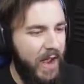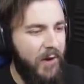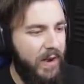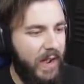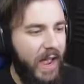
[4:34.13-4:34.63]

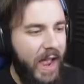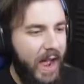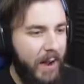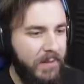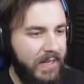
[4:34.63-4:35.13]
area.
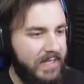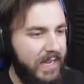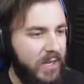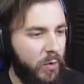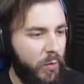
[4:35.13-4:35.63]
I'm going to
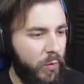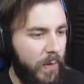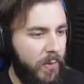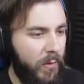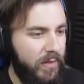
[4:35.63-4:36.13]
take
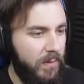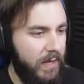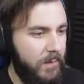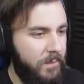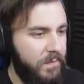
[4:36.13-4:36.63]
Ripper with
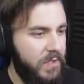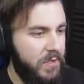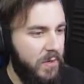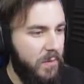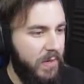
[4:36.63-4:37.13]
me.
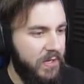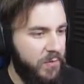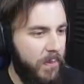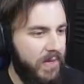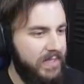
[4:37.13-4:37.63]
Because
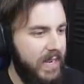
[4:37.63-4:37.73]
Ripper can